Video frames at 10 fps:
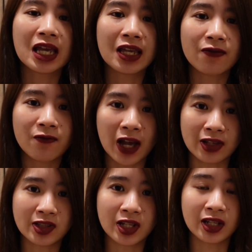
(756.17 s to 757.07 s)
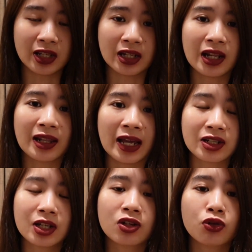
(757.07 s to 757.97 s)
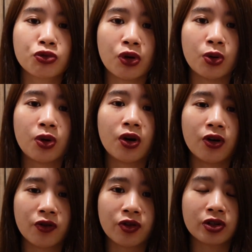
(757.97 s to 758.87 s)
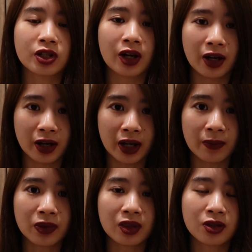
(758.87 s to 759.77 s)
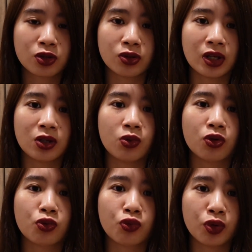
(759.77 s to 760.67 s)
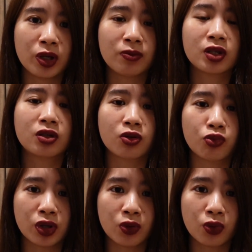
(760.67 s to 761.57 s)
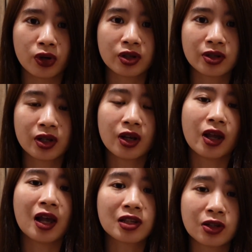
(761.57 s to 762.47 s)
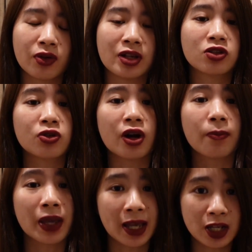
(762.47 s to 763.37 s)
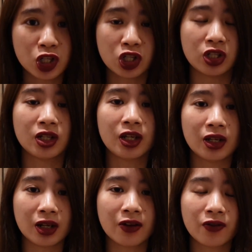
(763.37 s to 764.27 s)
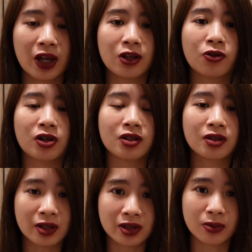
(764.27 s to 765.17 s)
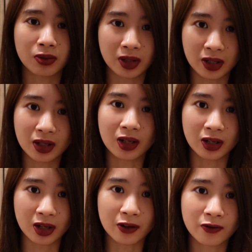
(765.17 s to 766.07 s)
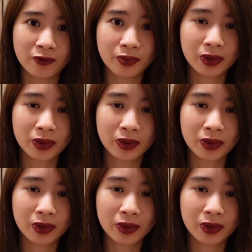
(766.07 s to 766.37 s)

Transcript: investing it, let it grow over time so that you will reap the rewards, as long as you are patient enough and you are disciplined enough.